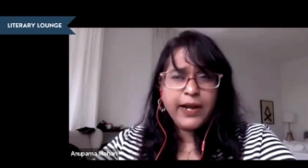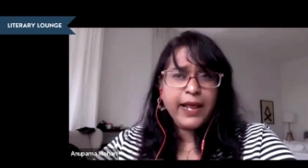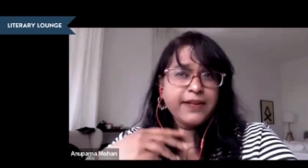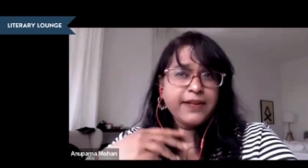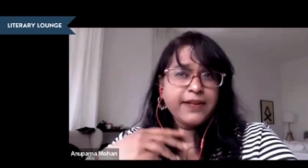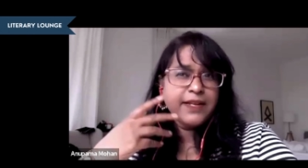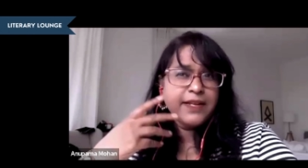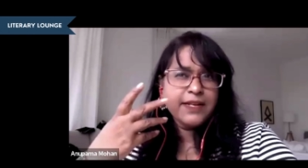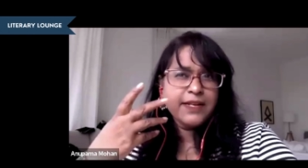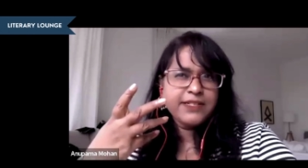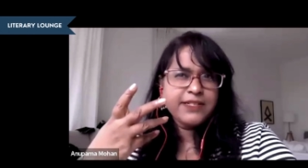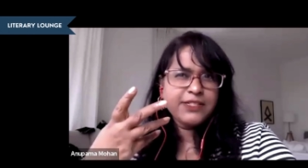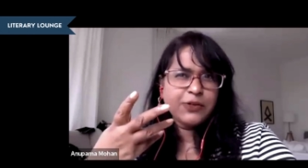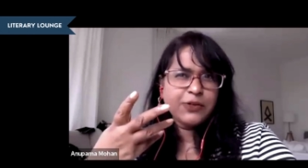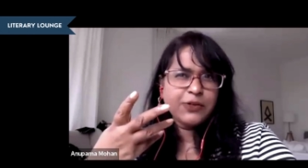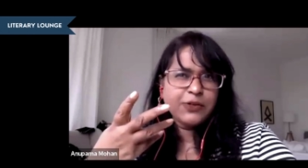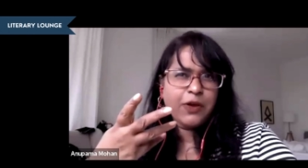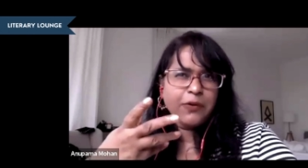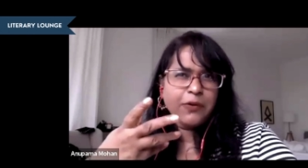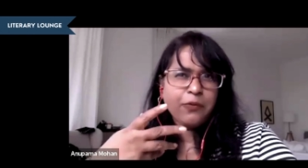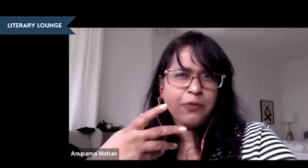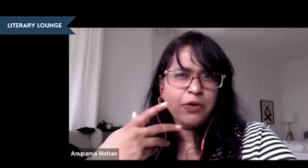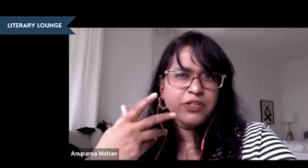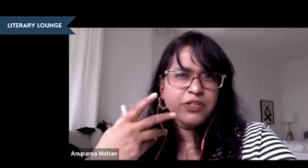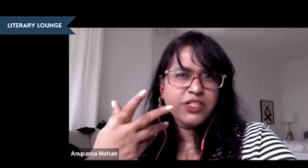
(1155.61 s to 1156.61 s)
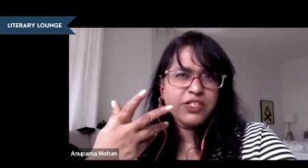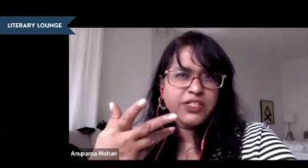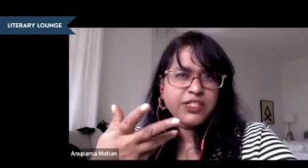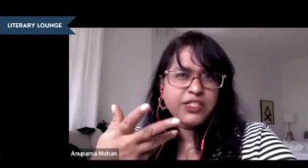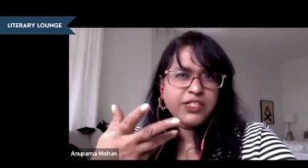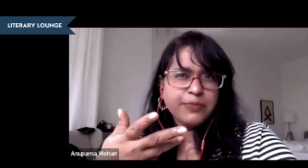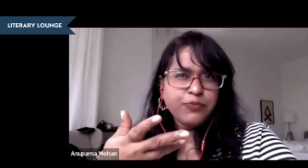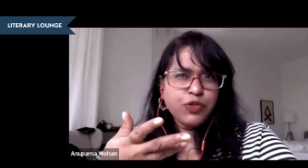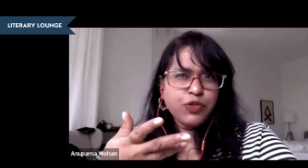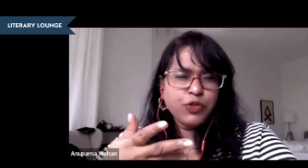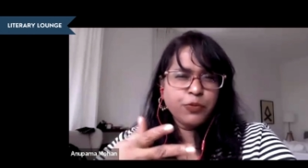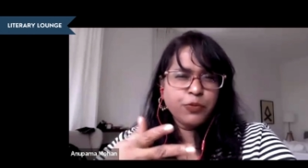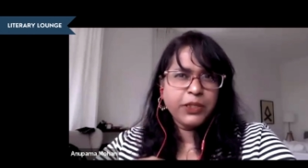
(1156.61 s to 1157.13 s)
And yet, you know, I wanted
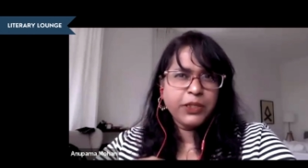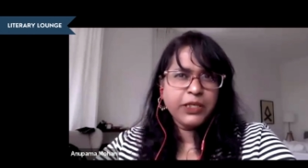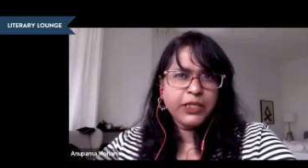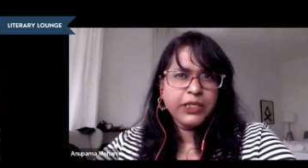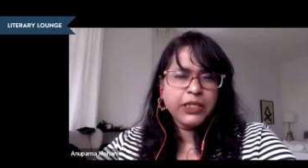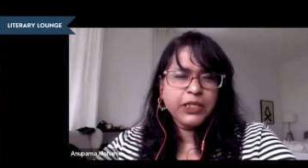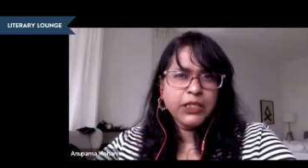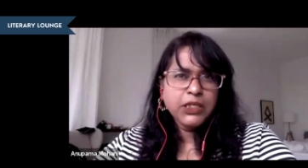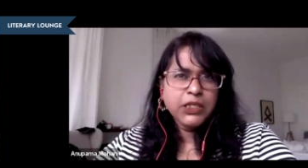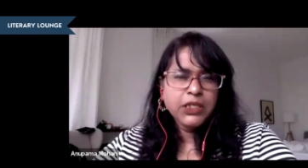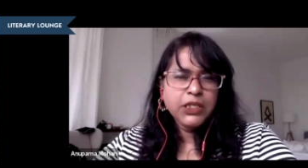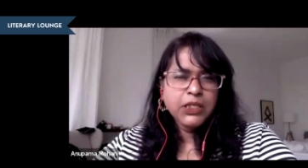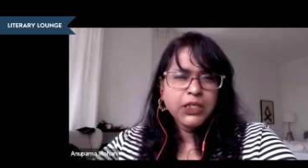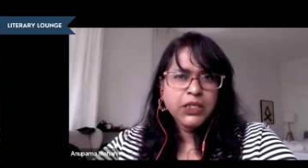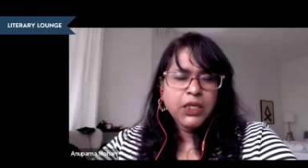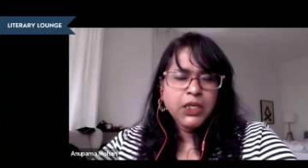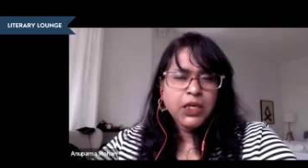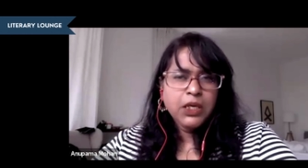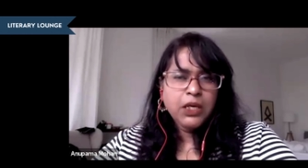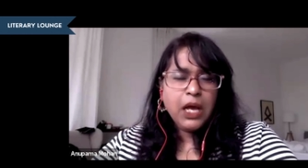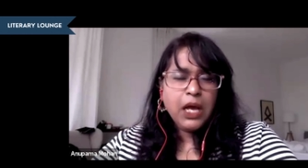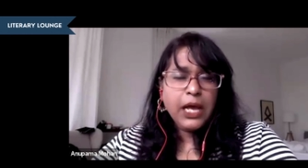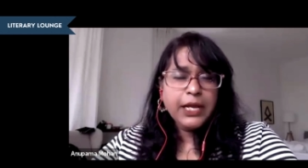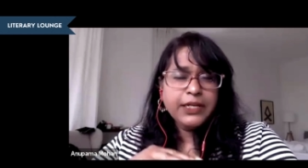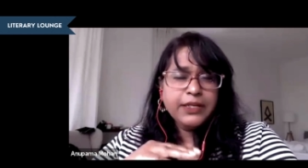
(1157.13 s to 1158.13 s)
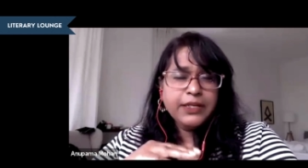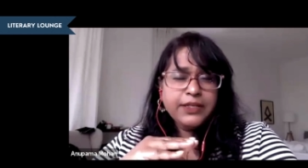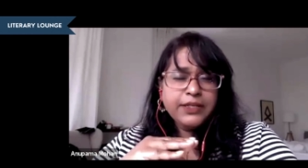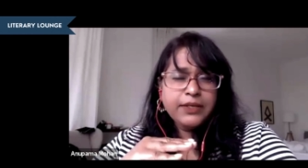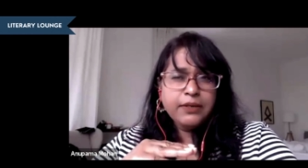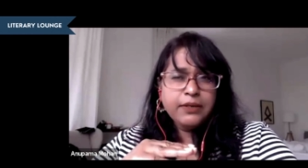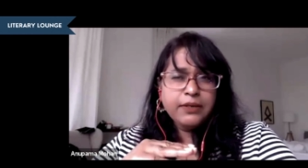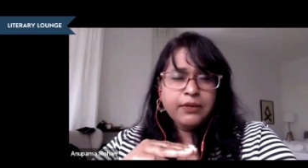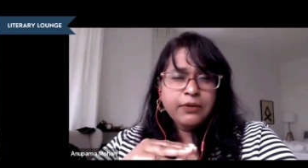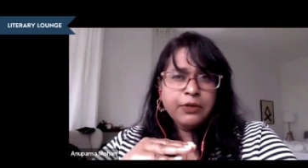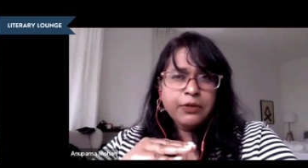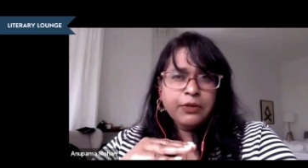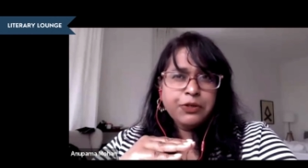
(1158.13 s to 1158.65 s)
him to be, I
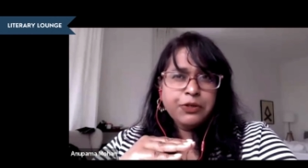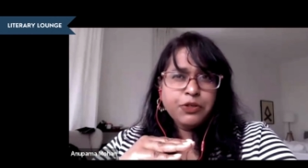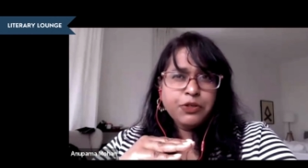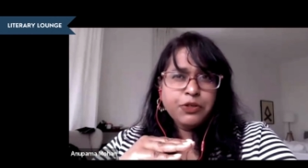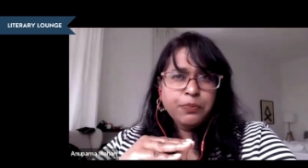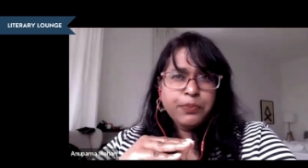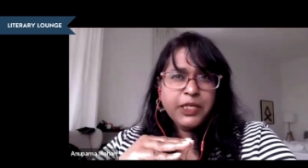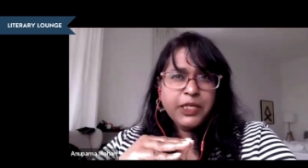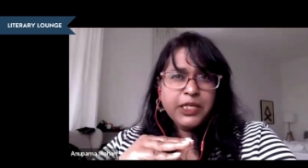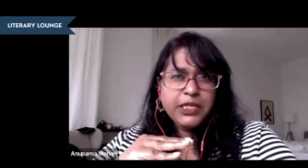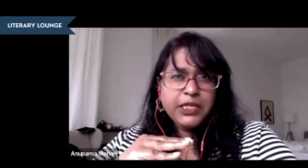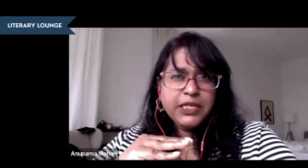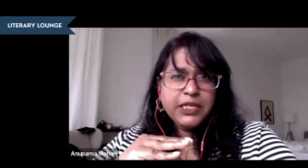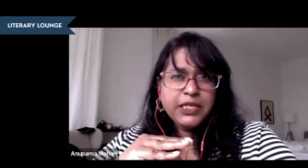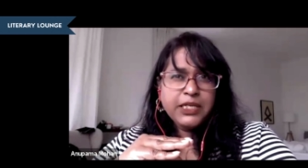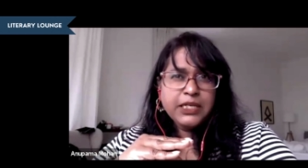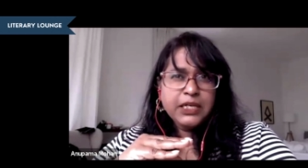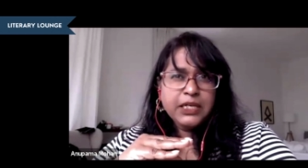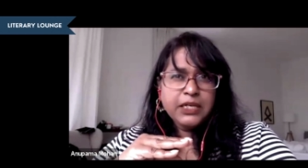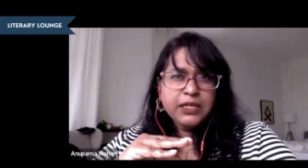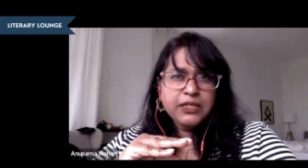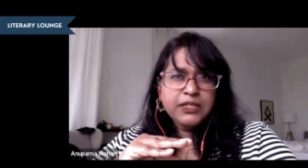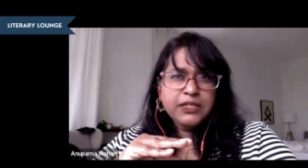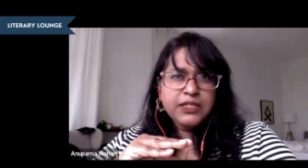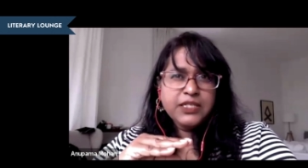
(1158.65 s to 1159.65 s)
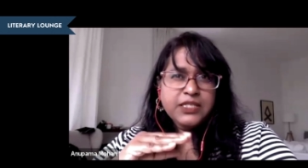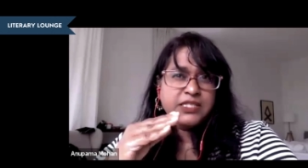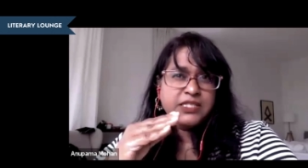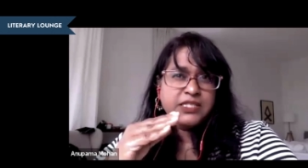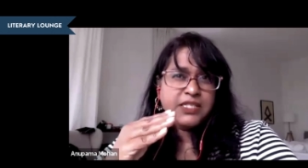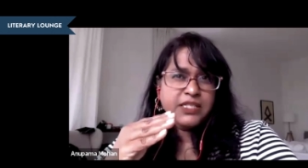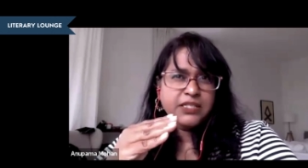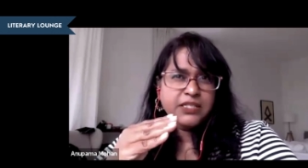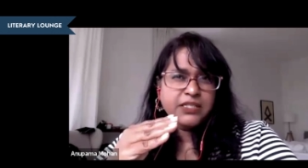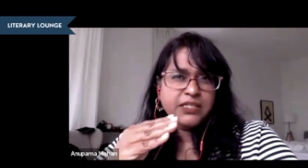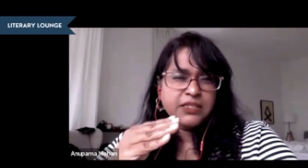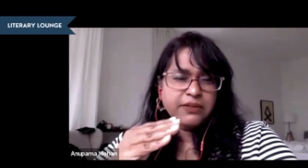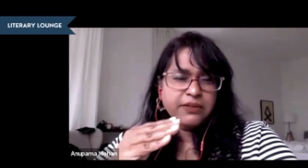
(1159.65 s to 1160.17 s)
to be
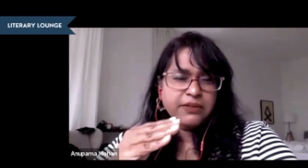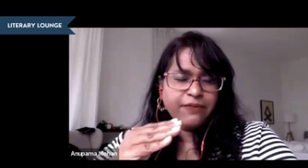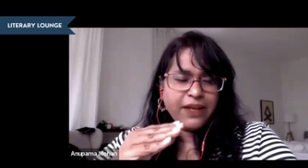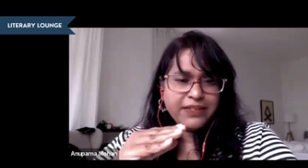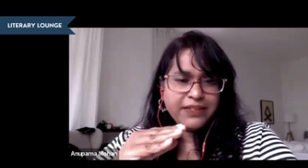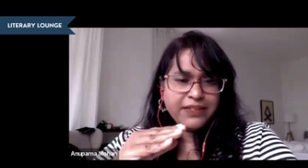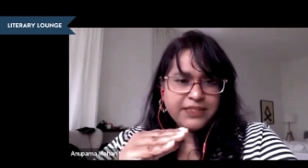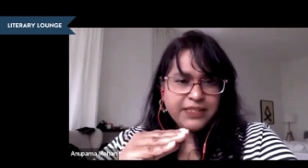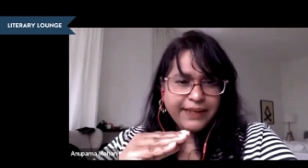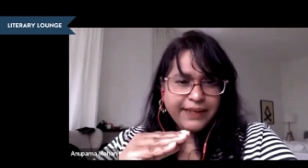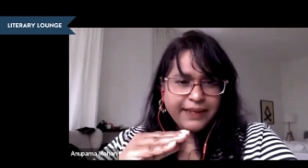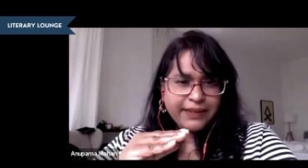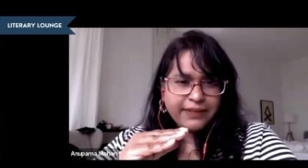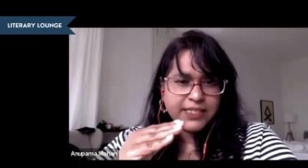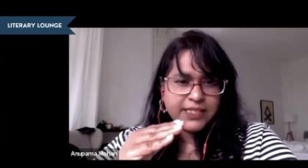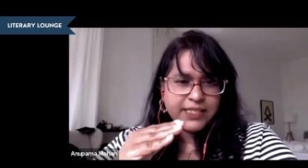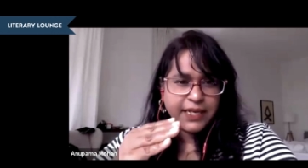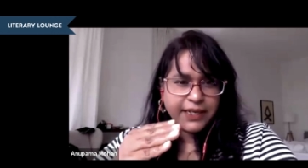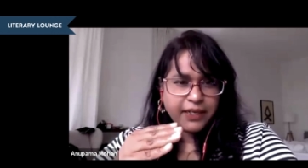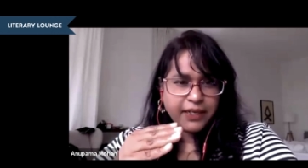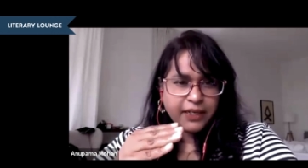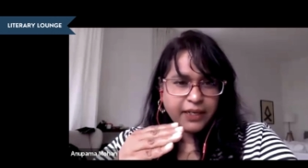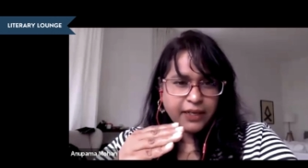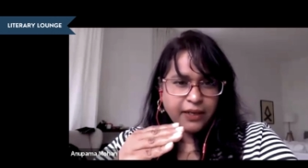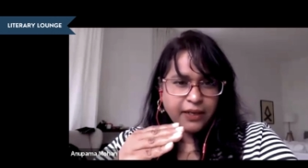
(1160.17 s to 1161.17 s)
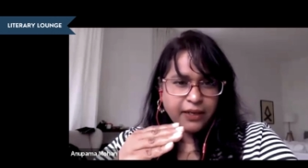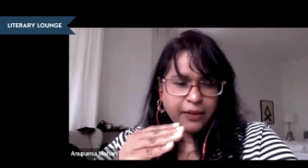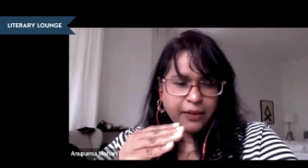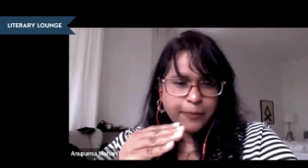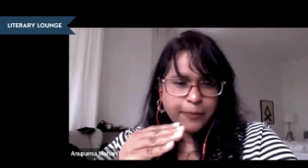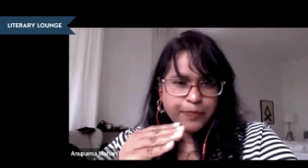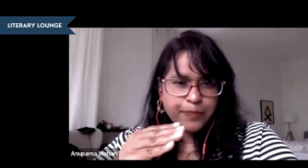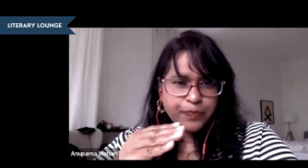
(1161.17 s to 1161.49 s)
distinctive as a sidekick,